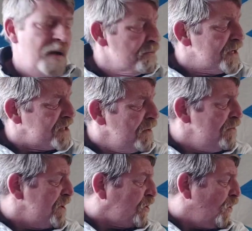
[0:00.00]
But see,
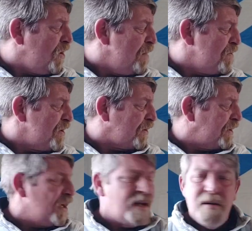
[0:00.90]
when we talk about
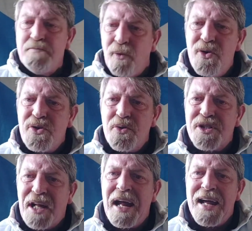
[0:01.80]
the Bojo's
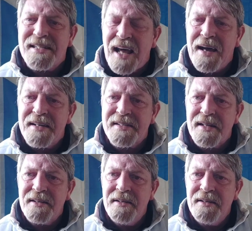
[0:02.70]
greatest hits,